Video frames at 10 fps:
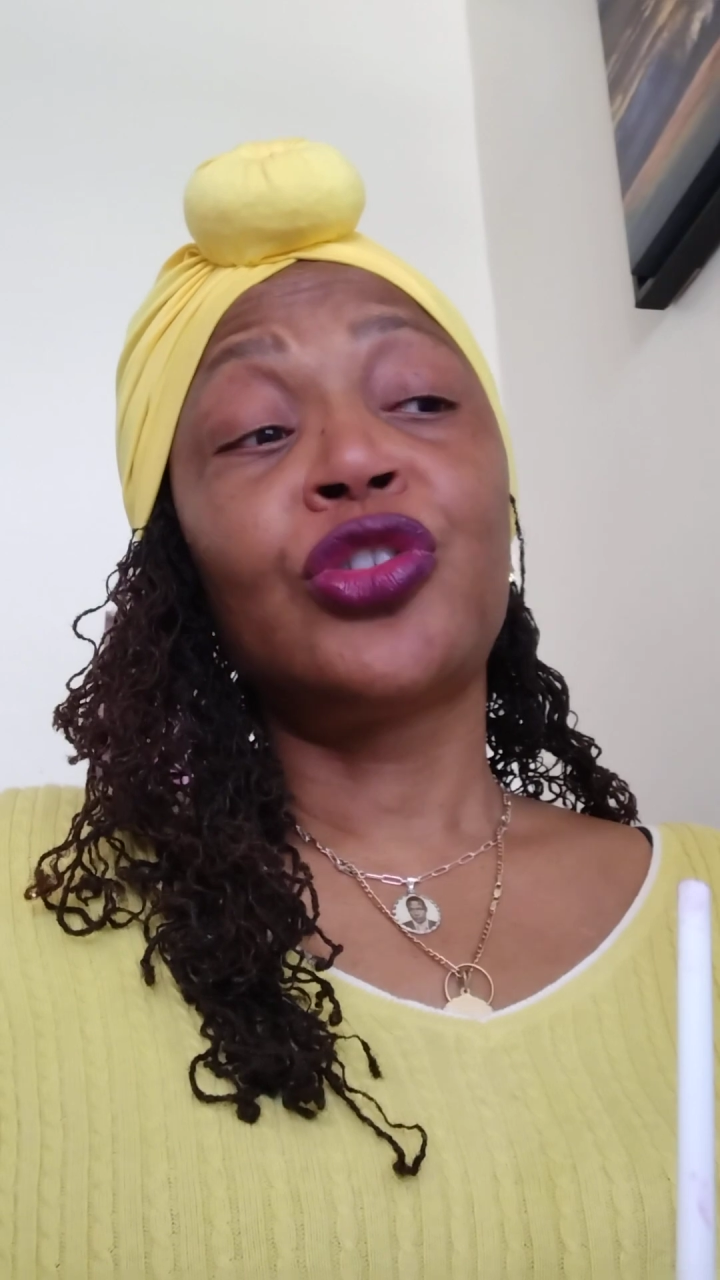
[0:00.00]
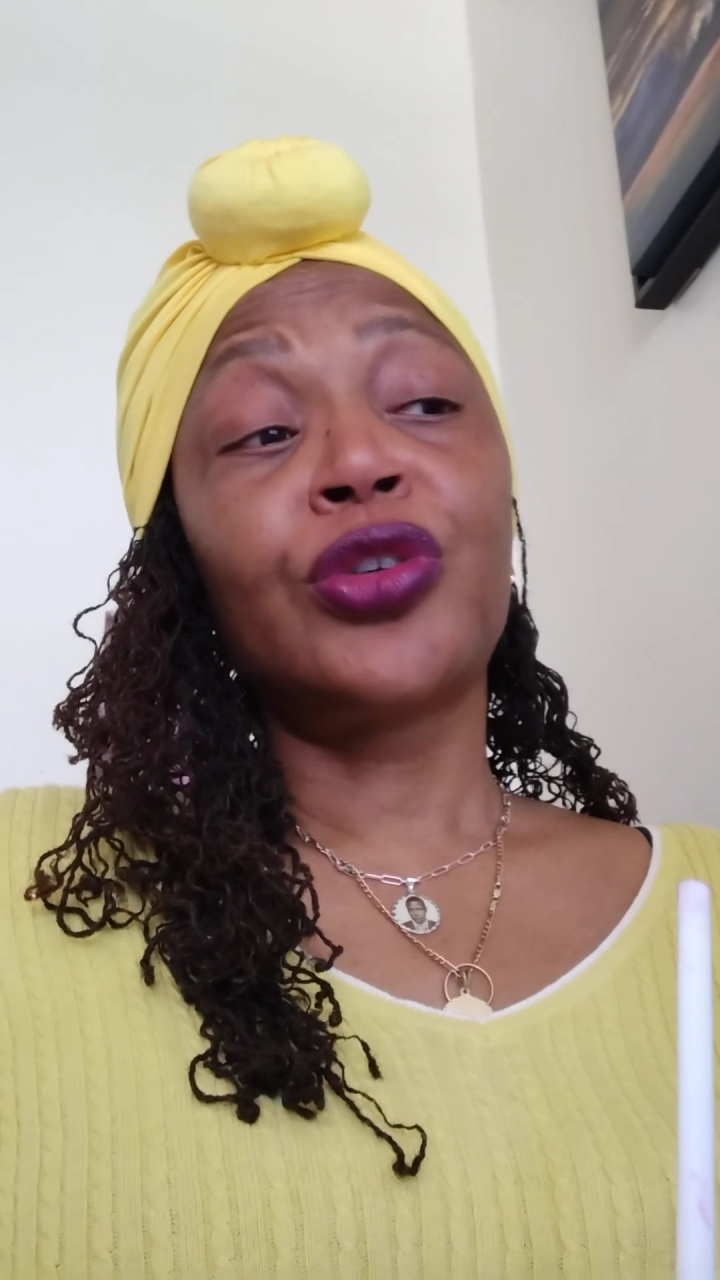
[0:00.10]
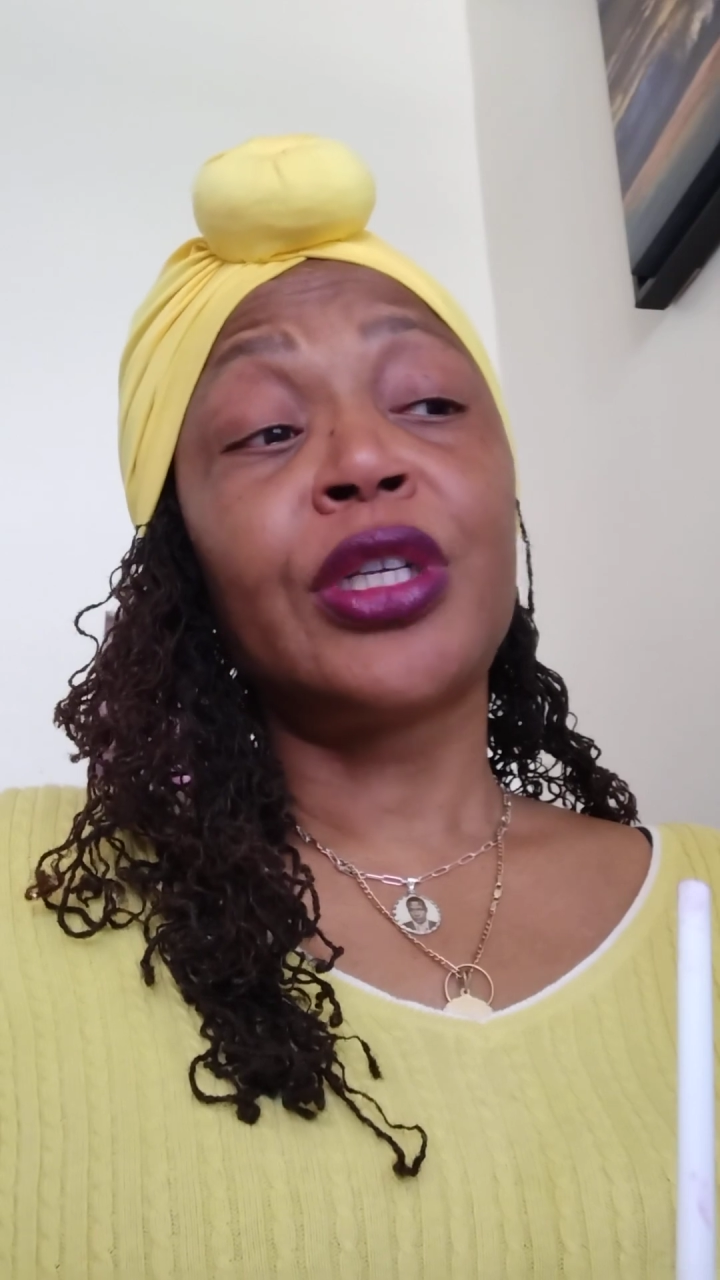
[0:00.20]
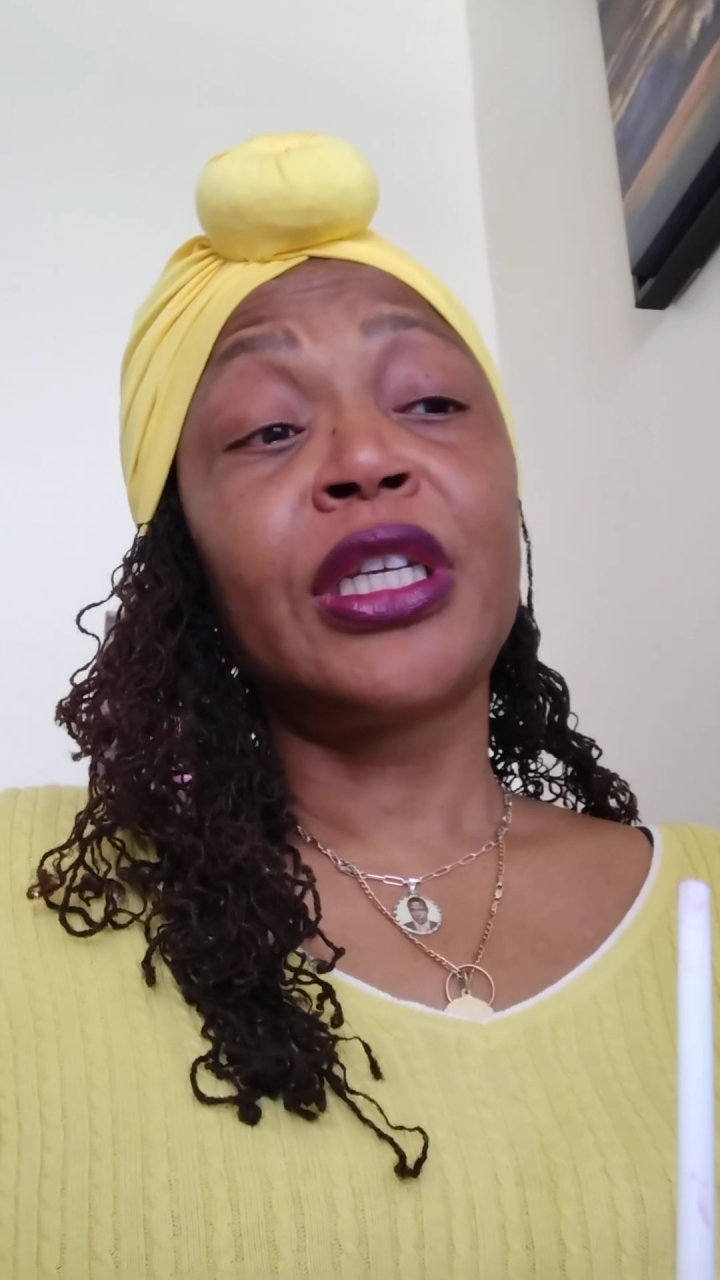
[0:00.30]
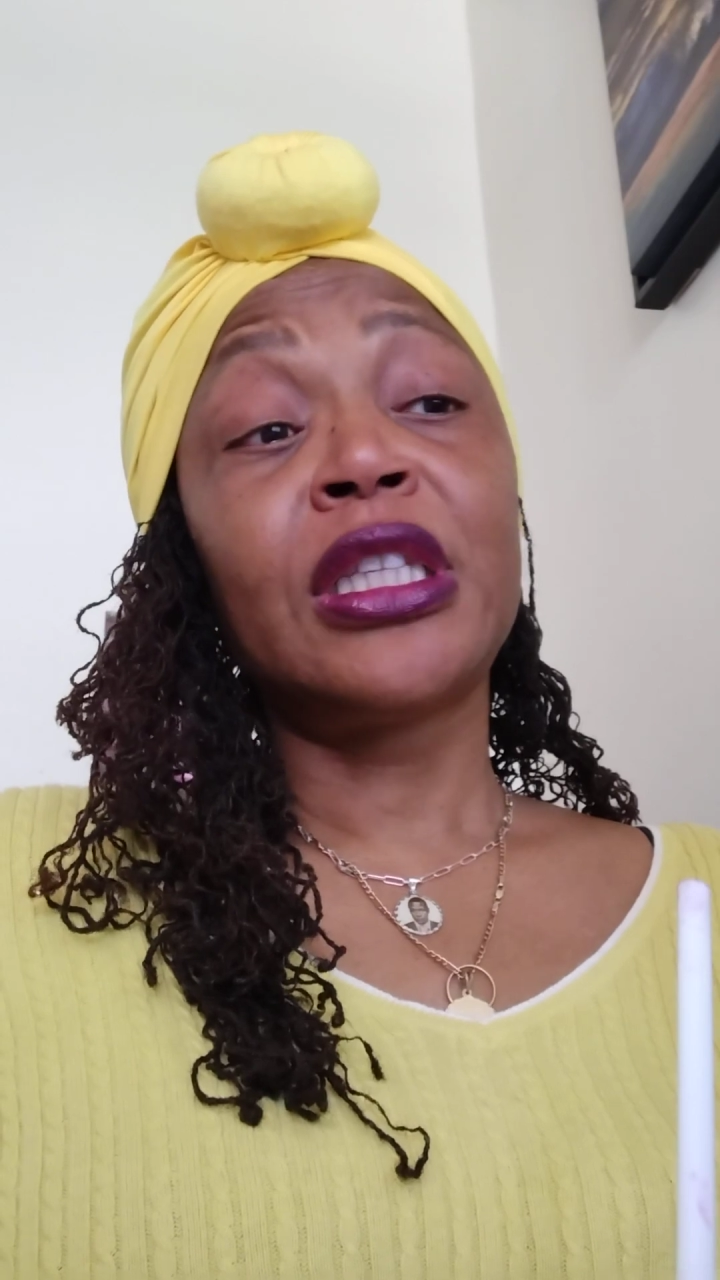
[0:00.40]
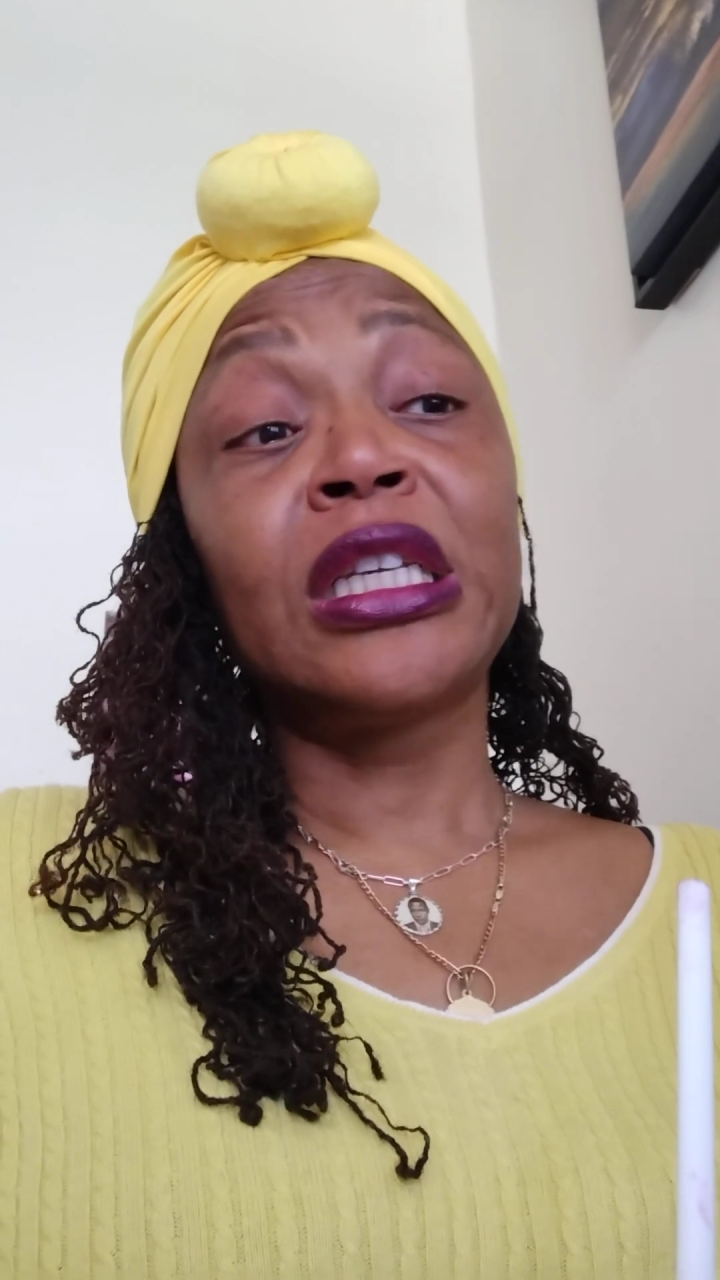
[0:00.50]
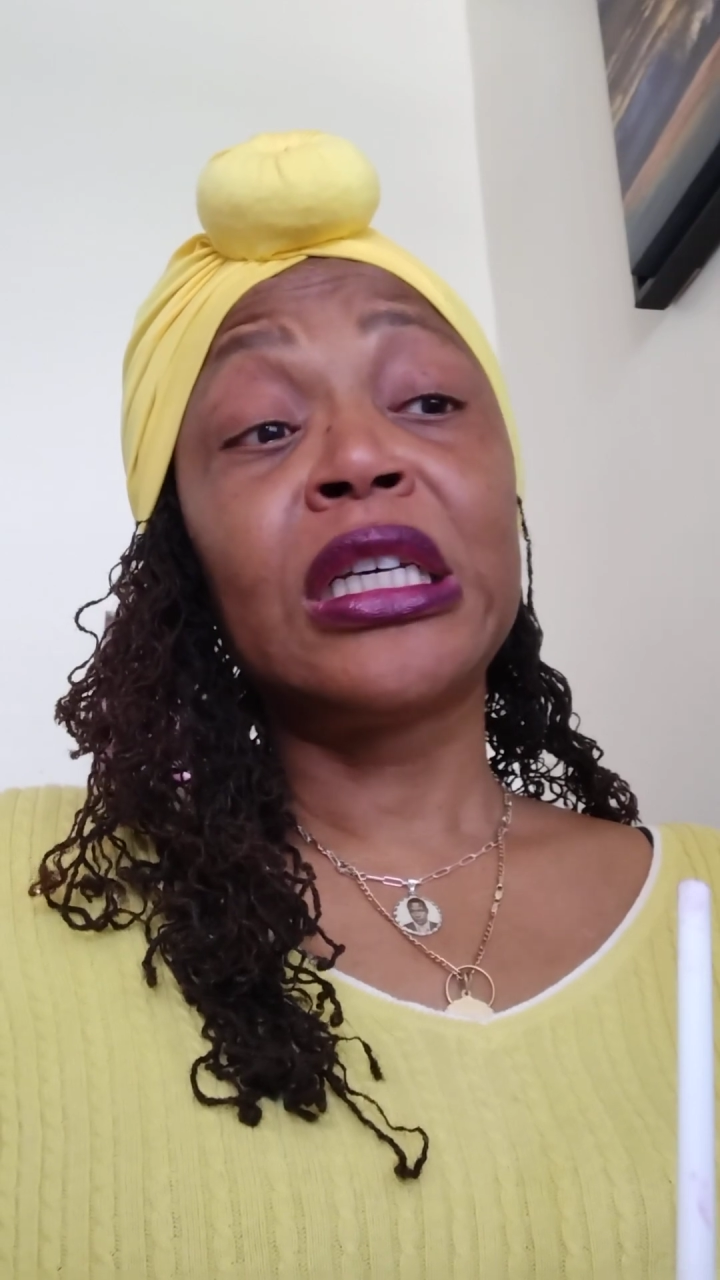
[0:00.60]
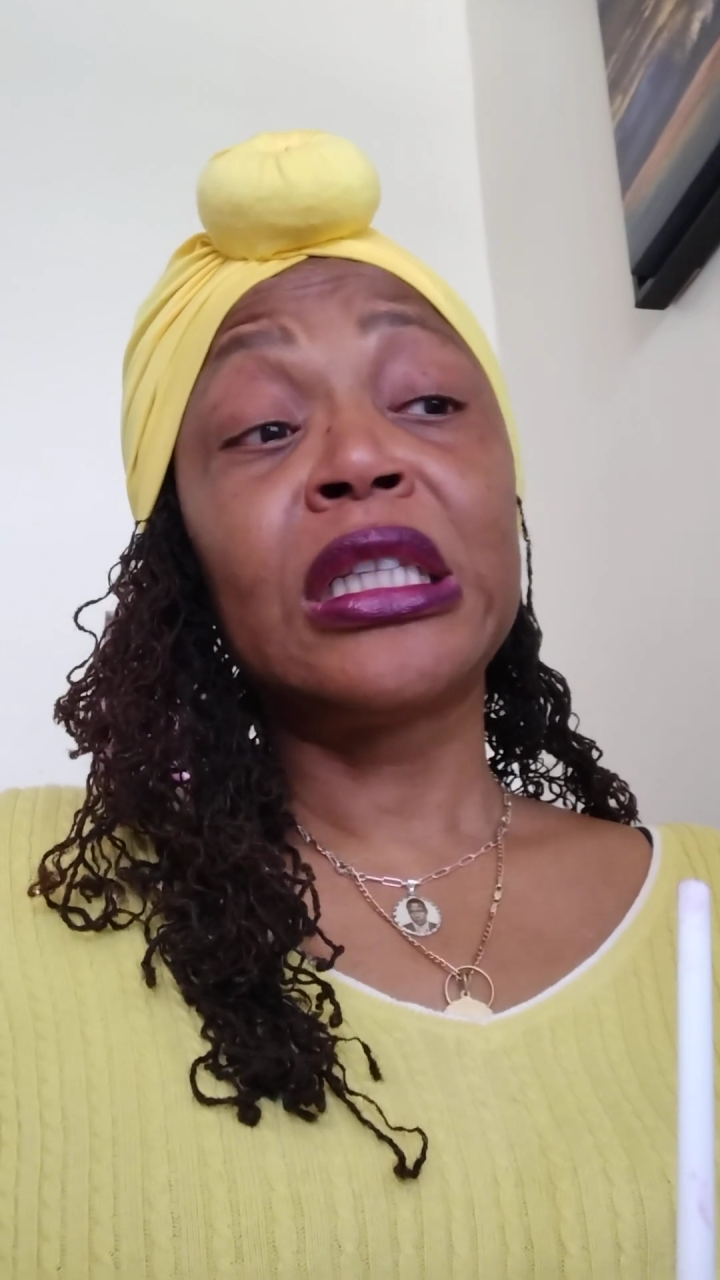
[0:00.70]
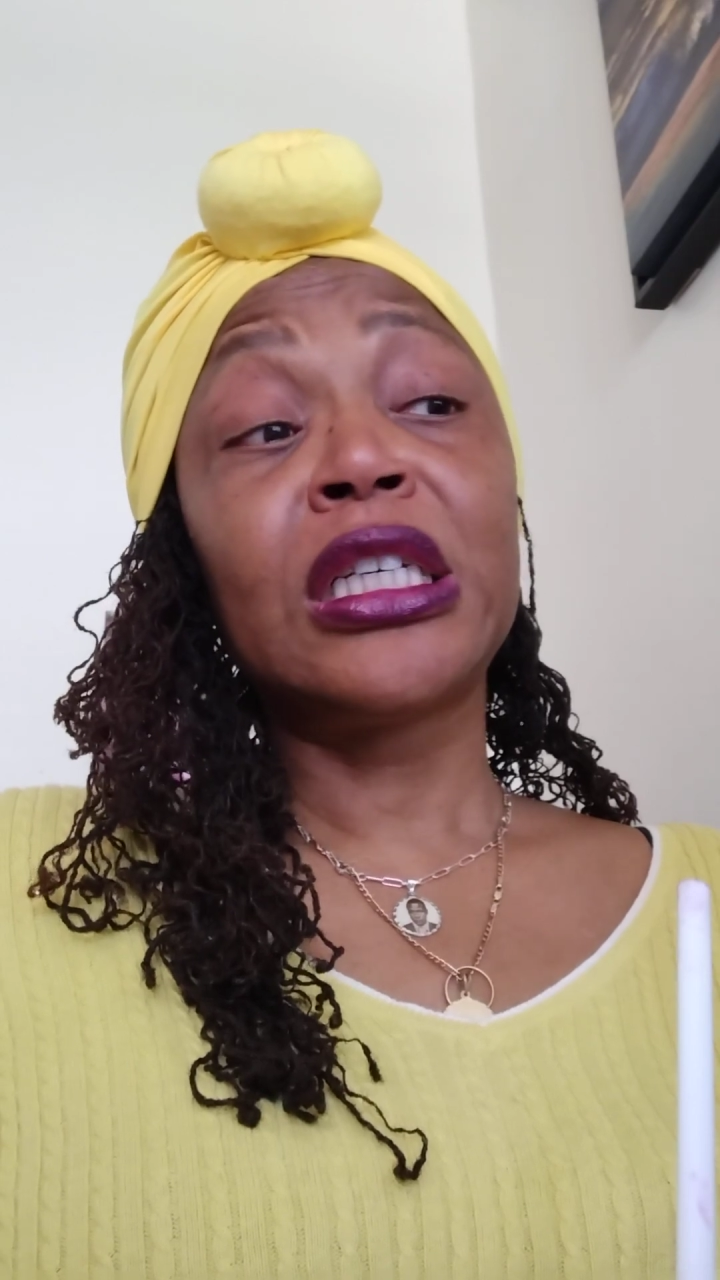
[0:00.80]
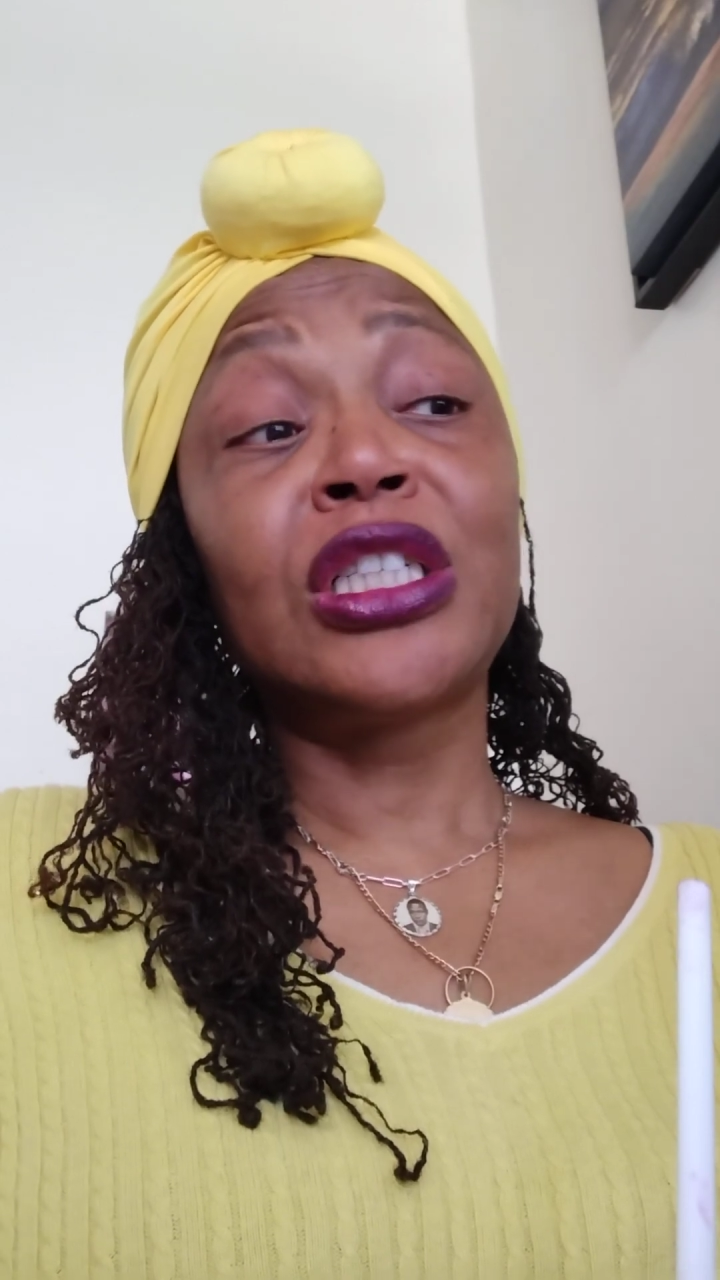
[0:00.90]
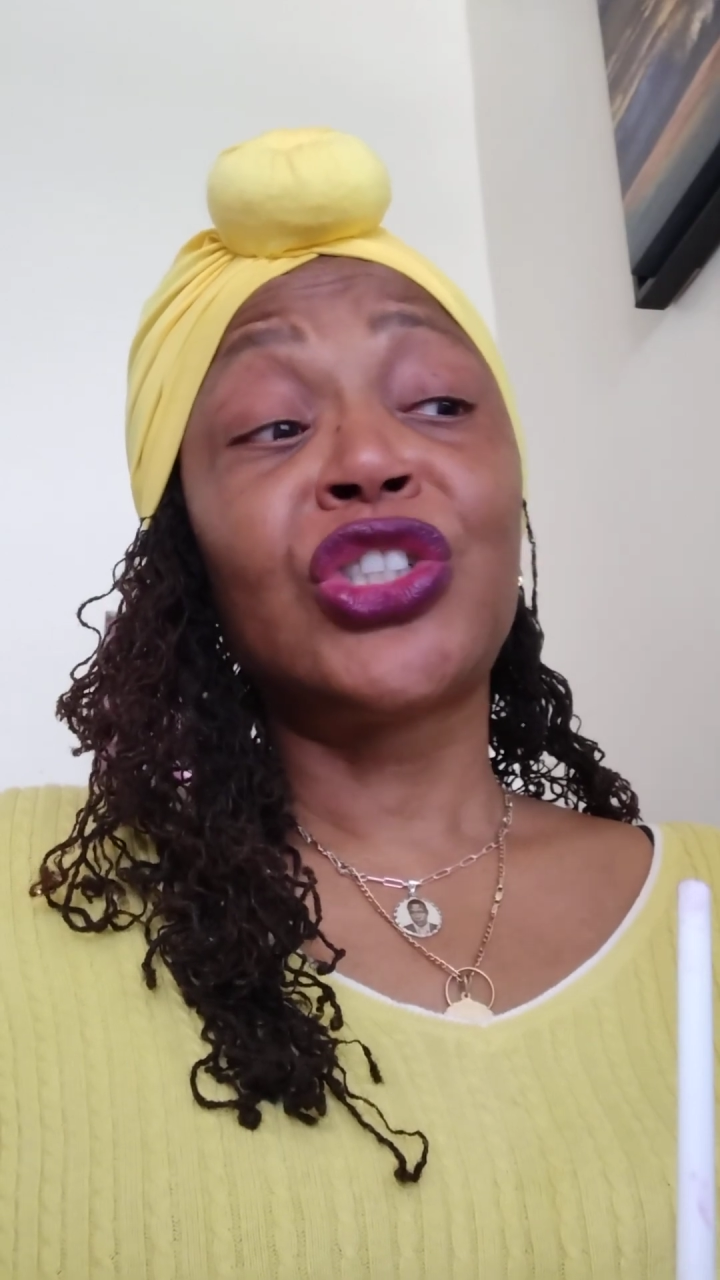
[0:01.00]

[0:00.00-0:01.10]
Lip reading: to Jordan Neely